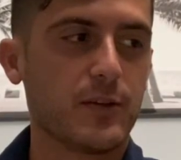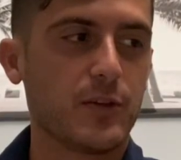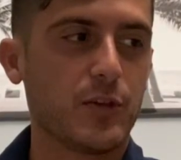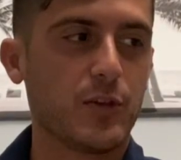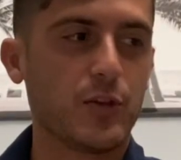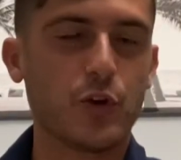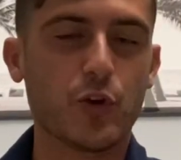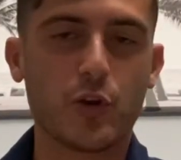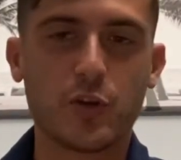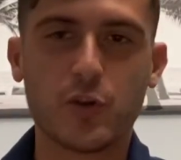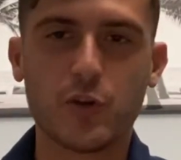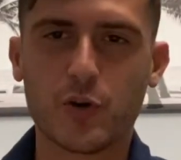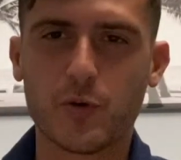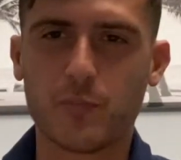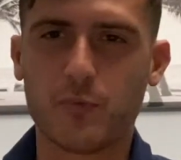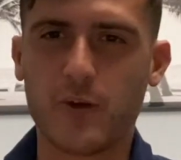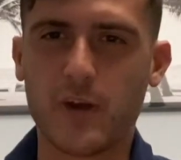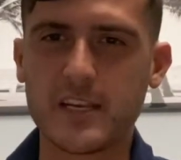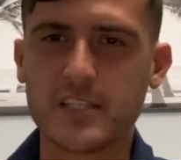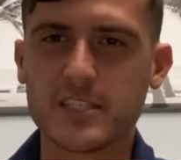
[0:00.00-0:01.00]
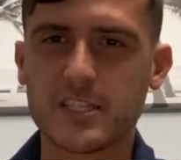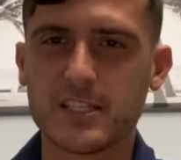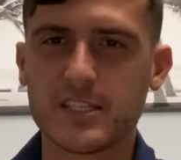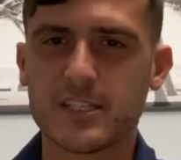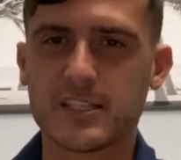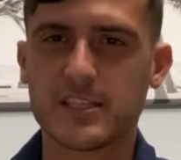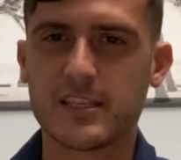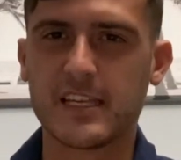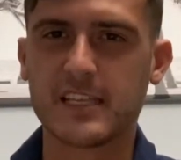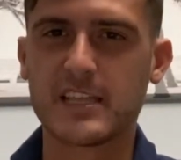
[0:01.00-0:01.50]
your
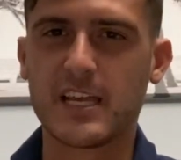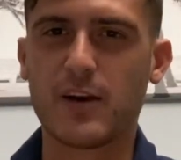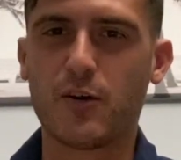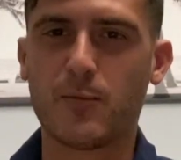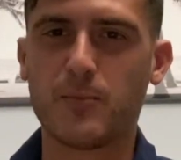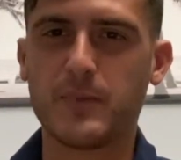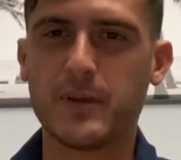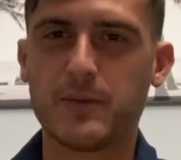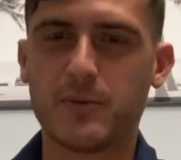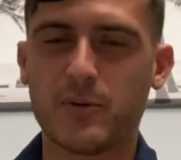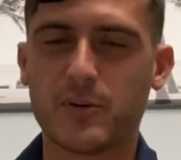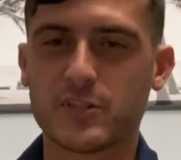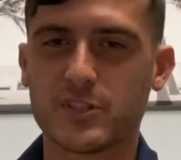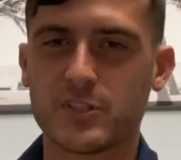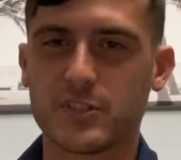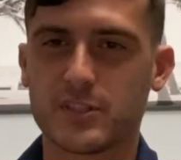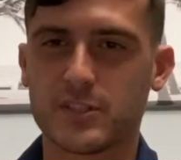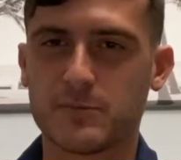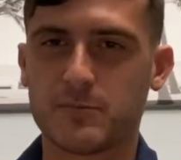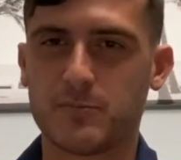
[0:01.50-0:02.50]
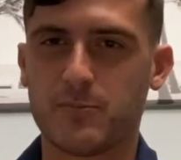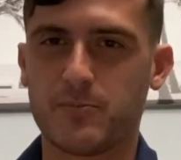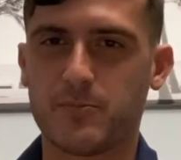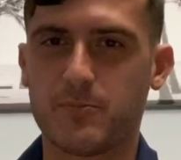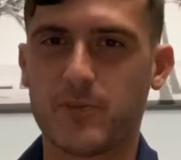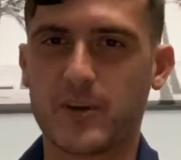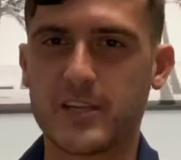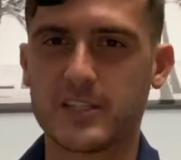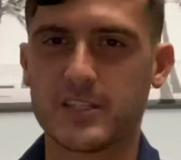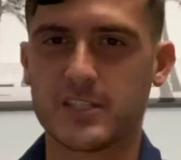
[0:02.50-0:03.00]
presence, that's how a meek person's
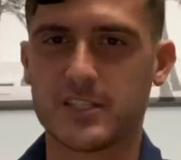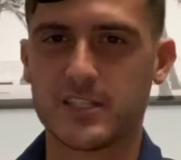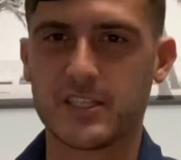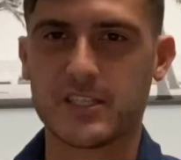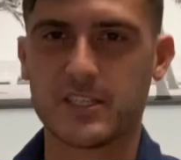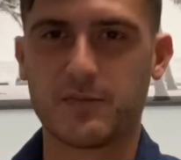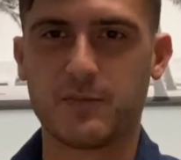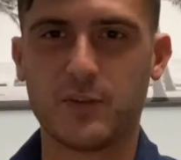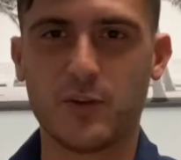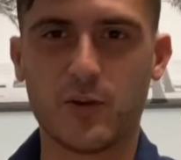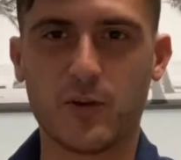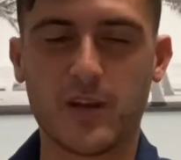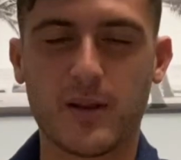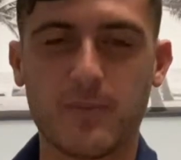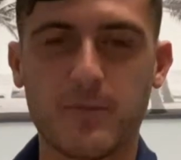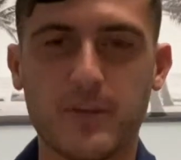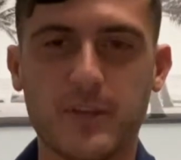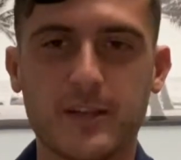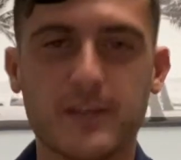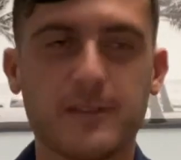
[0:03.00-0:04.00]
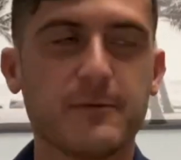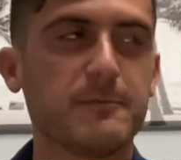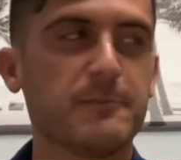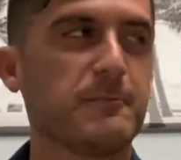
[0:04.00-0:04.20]
presence is, if you know what I mean.